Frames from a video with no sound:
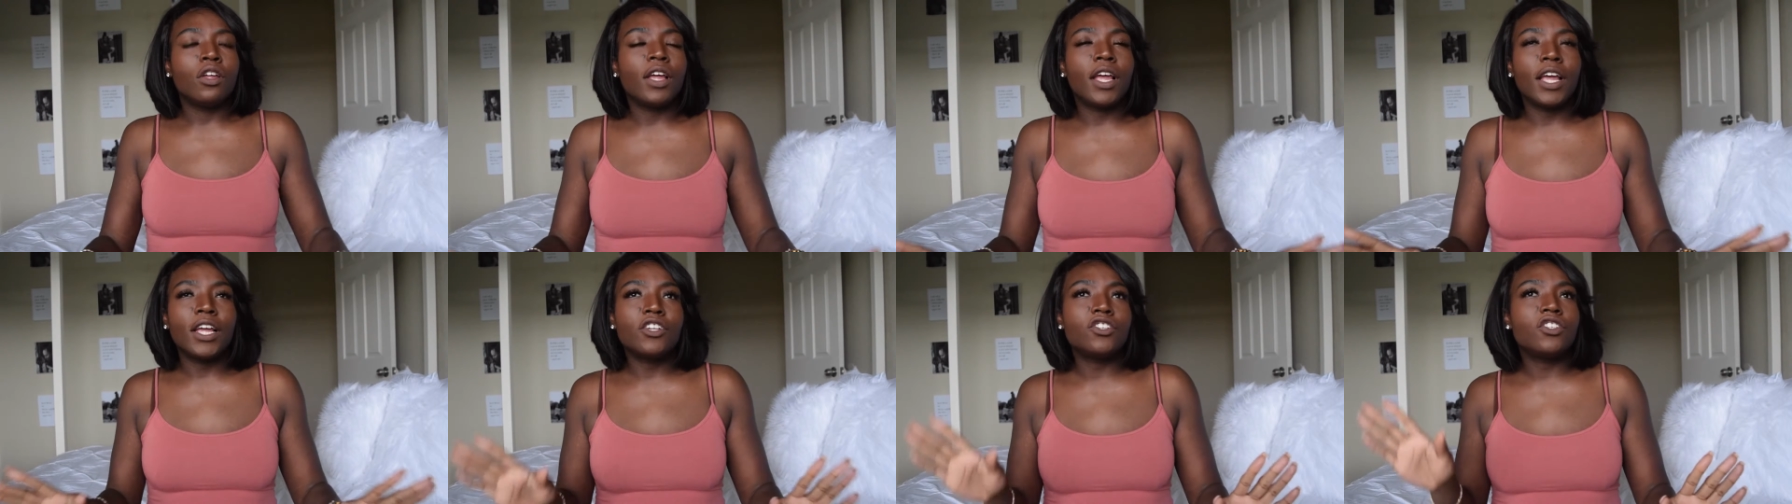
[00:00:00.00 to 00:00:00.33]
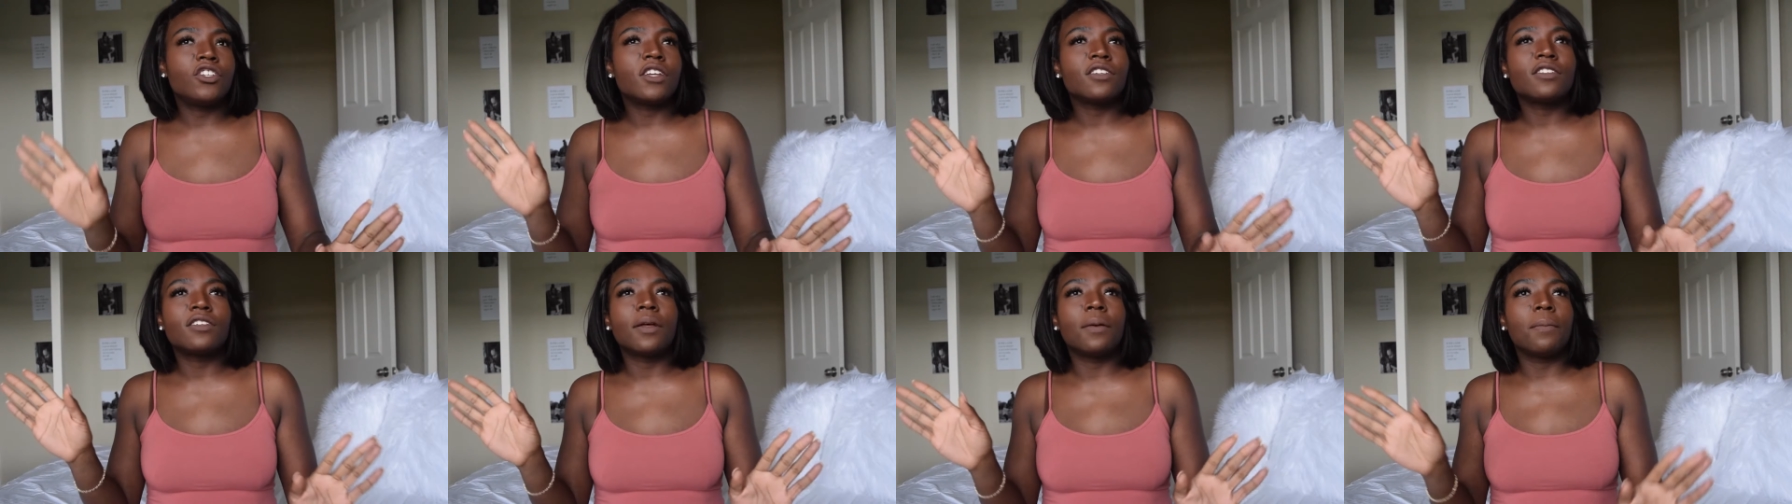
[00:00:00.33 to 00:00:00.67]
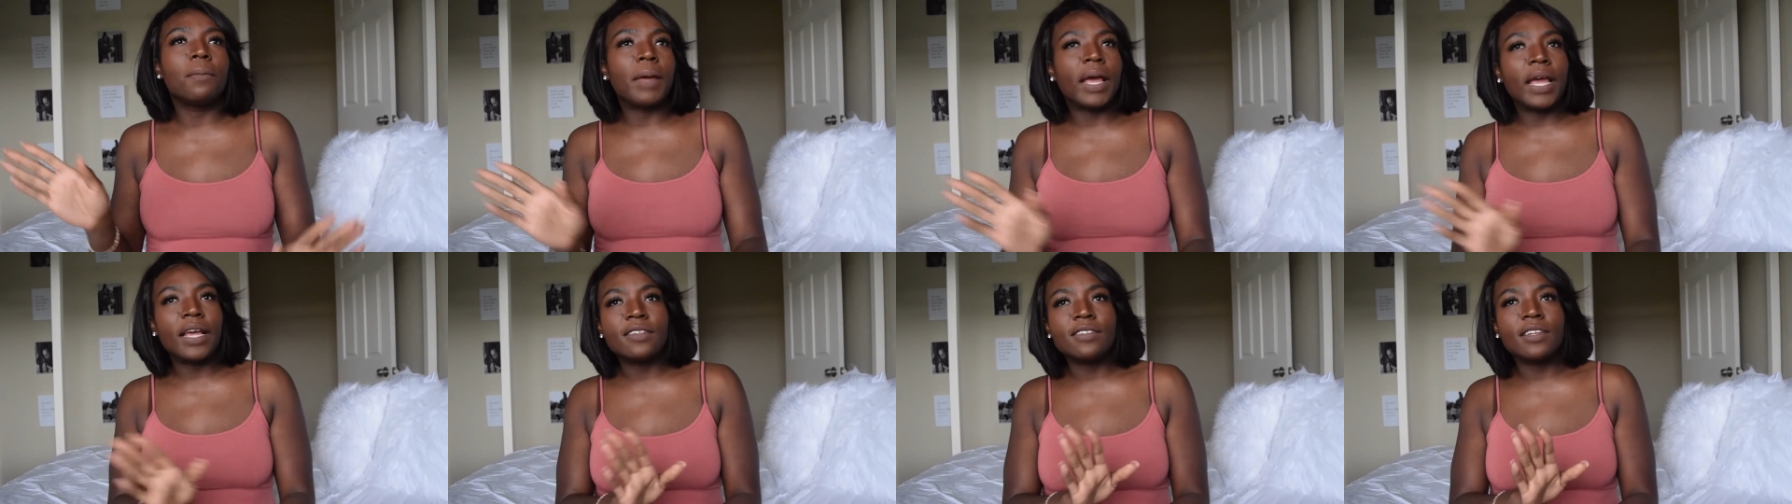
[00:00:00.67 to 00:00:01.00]
it's just
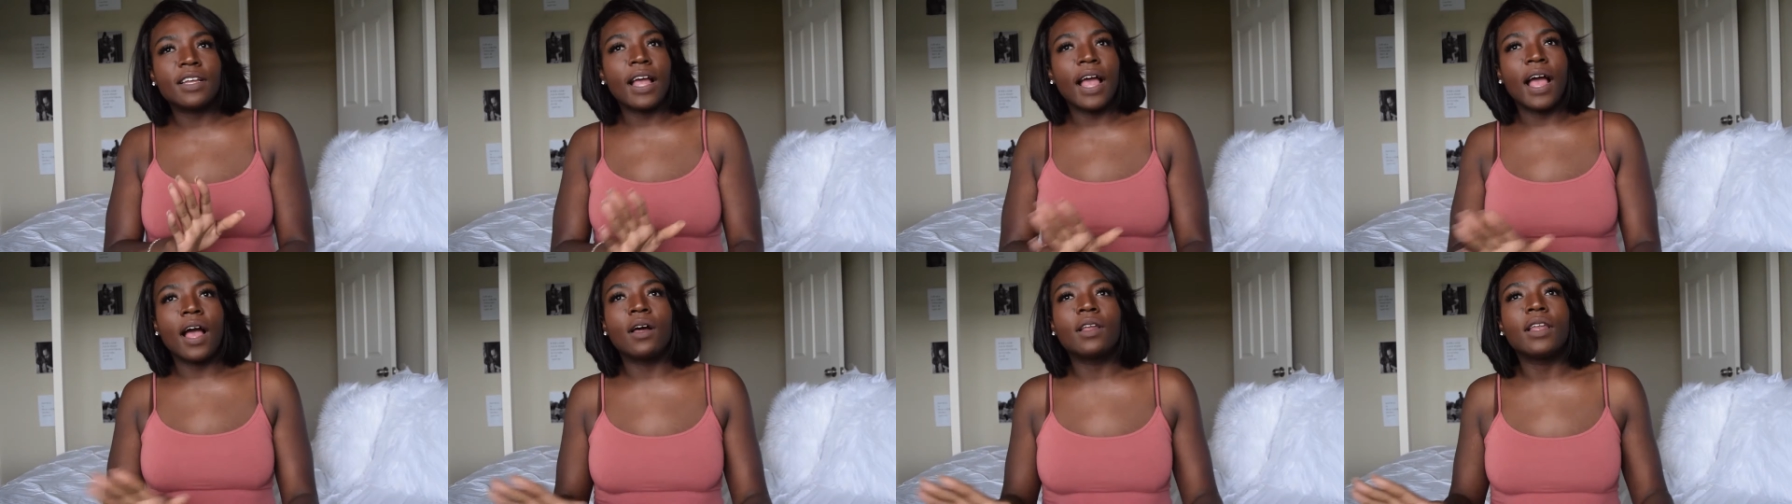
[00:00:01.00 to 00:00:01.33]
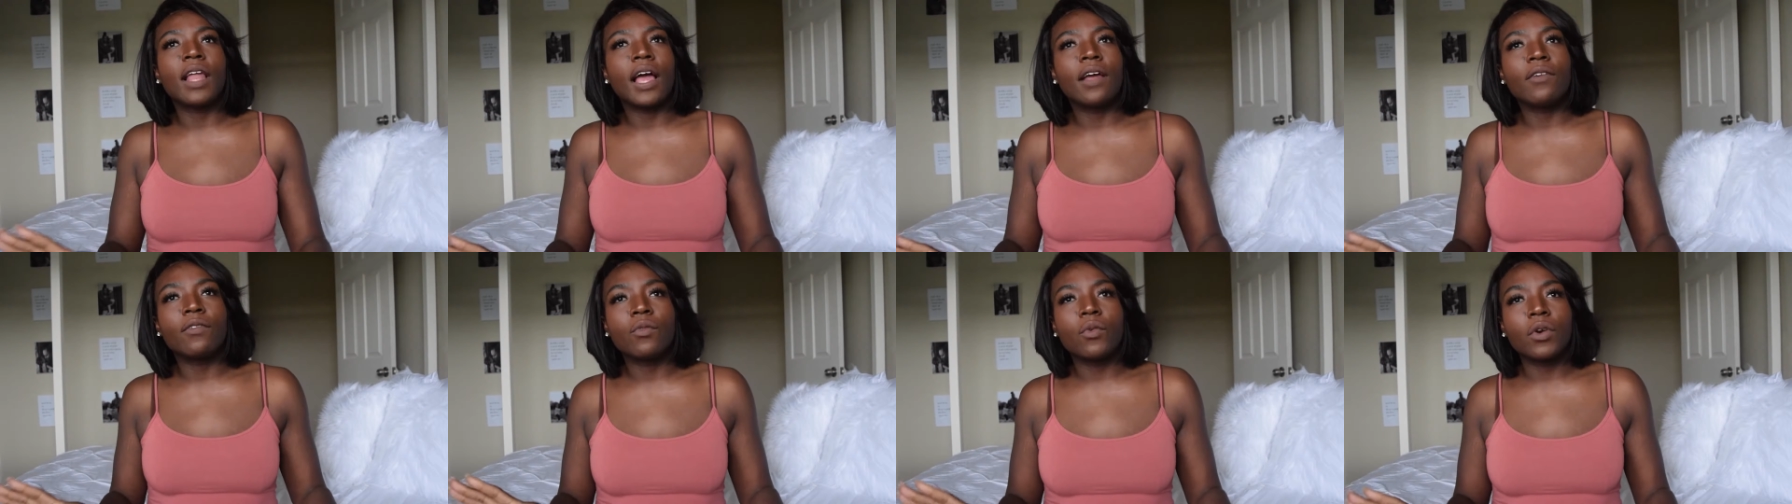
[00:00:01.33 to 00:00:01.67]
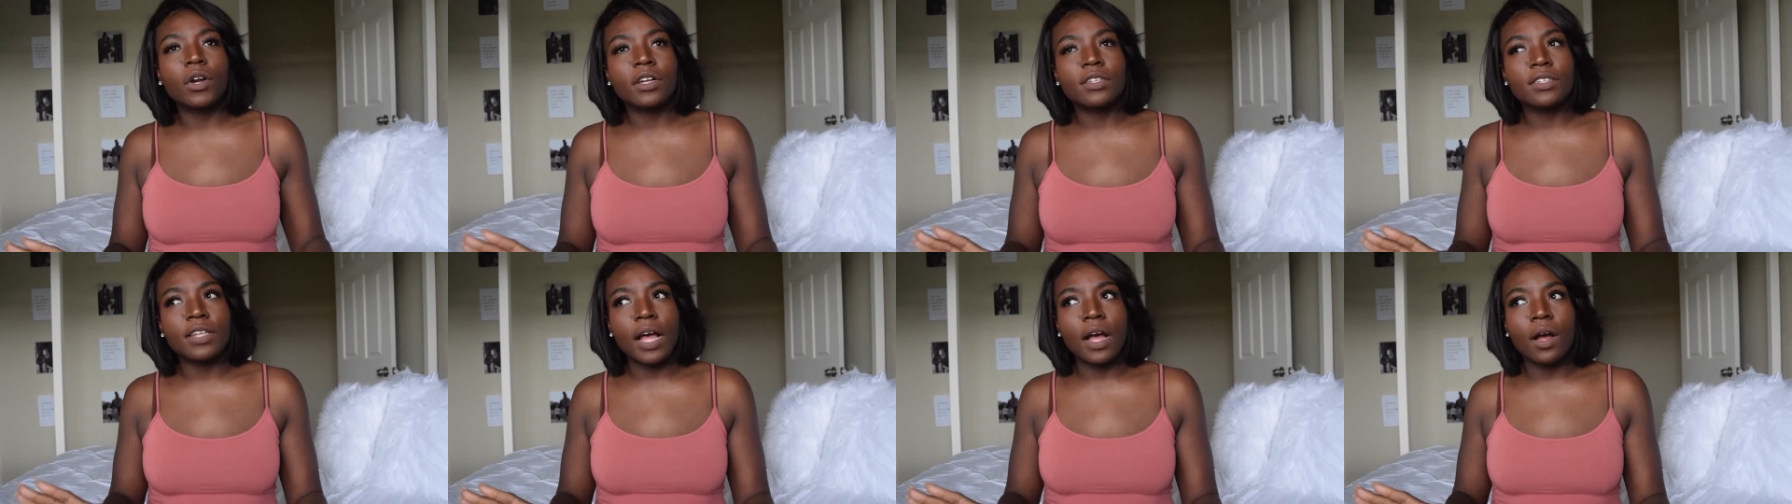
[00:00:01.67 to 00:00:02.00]
amazing how life
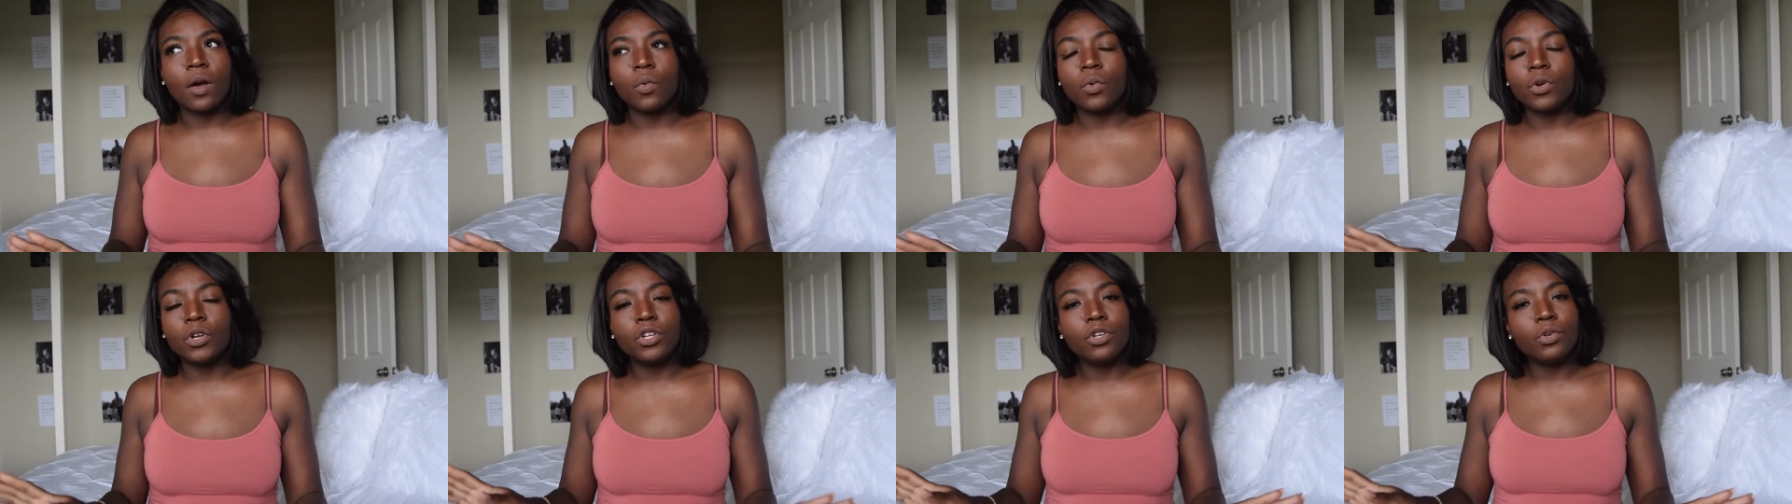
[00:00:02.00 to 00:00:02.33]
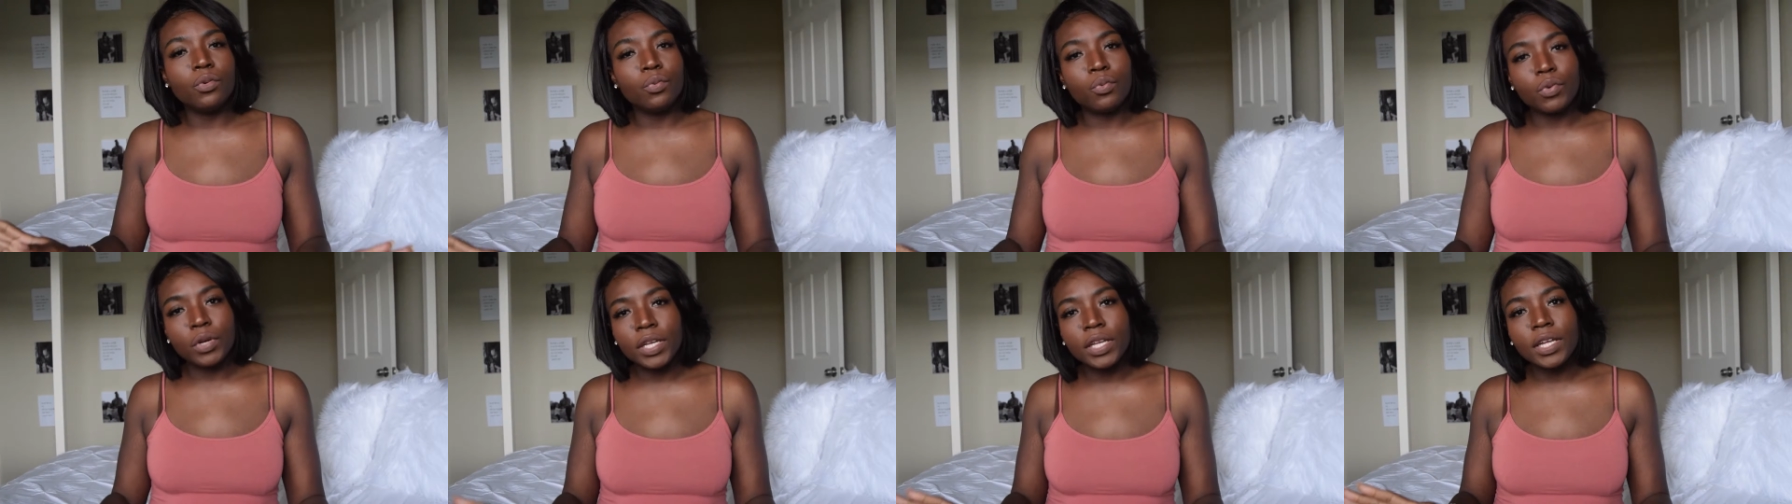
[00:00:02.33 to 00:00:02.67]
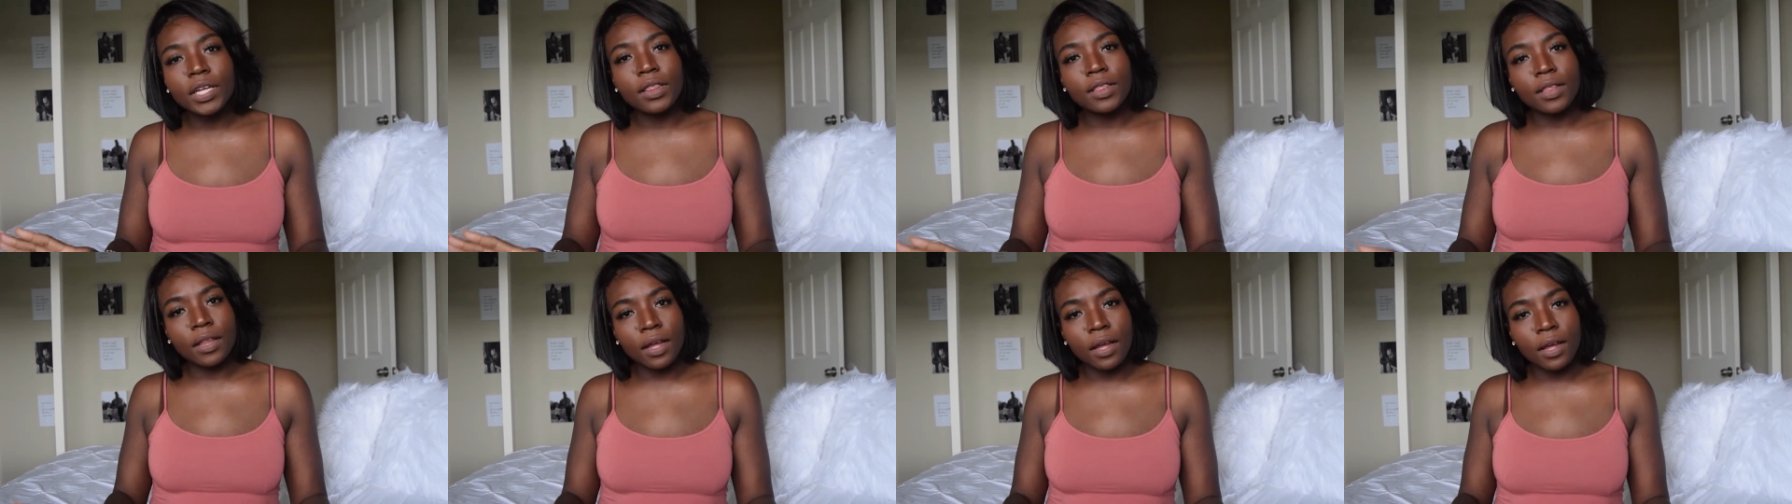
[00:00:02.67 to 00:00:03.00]
works out, where you
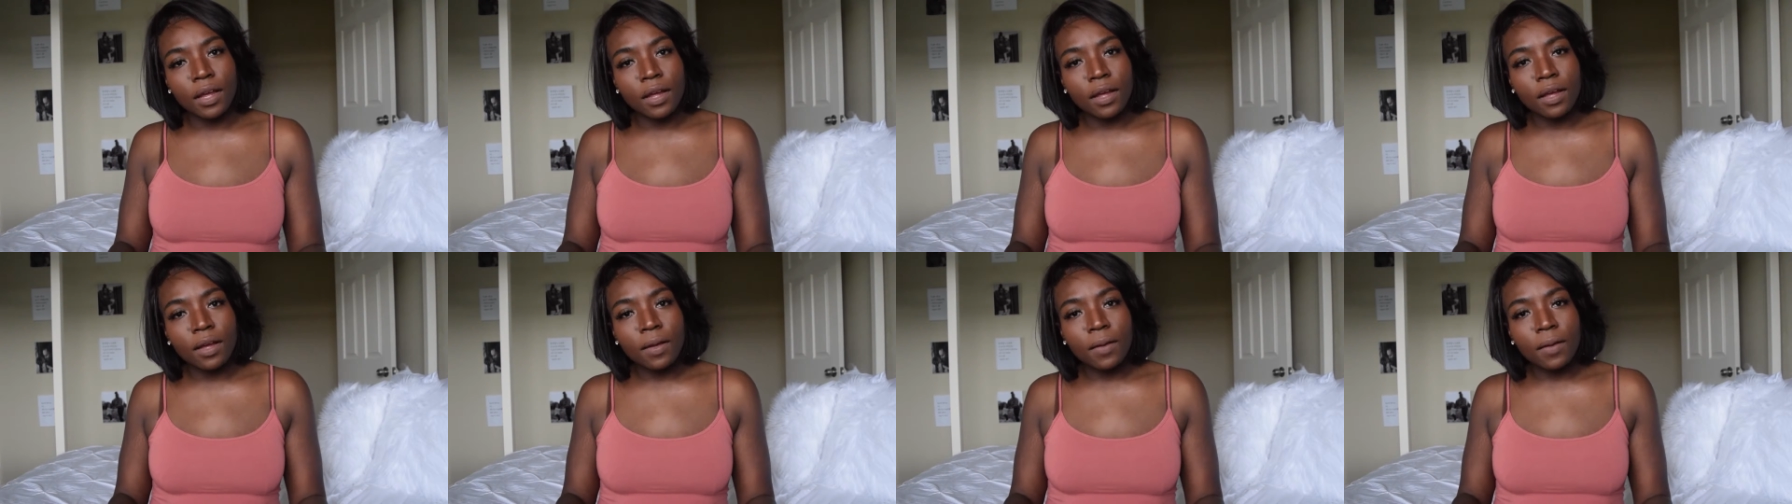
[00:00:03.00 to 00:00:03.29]
really think,